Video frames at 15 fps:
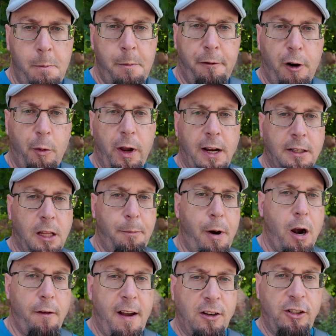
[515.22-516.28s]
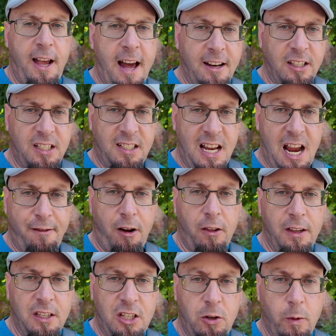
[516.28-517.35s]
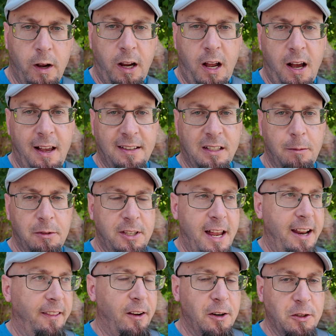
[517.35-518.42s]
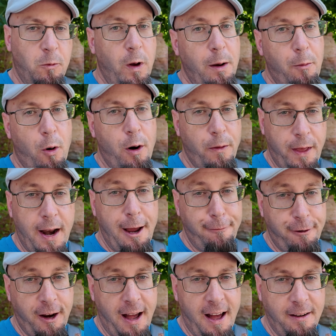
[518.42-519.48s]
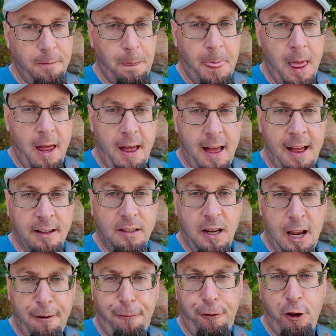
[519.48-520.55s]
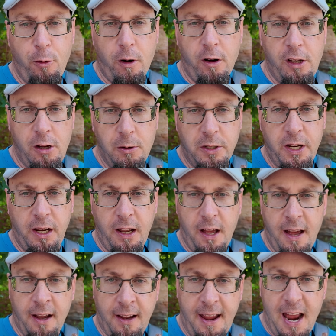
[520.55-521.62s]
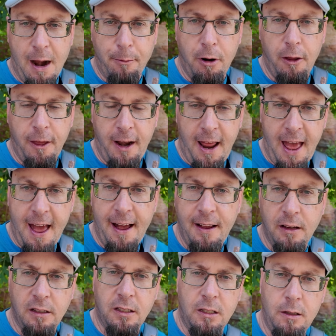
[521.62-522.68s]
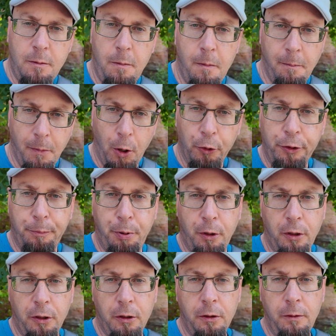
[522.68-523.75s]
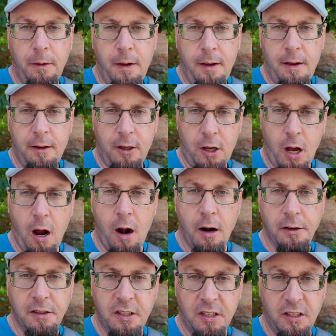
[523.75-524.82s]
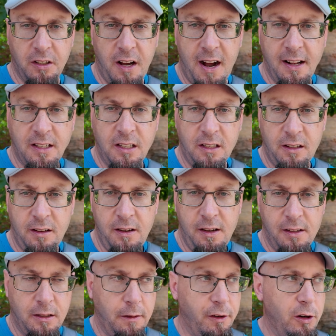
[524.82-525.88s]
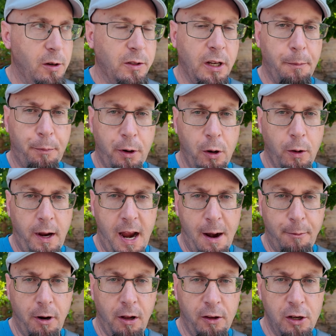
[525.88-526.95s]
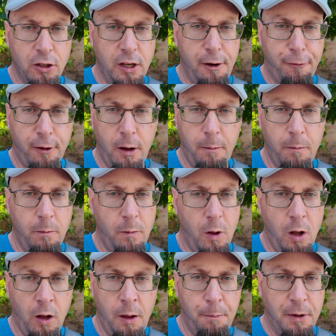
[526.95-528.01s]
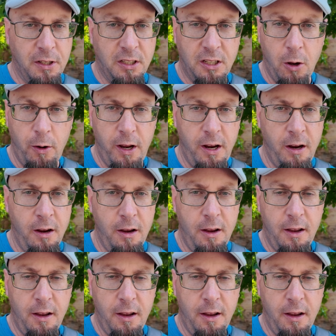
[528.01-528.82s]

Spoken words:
Before we get to the part of actually how to save all this to a custom setting, there's one more that I forgot. It's if you are using a camera that has multiple card slots. So if you're using a pro camera, usually from Olympus, Sony,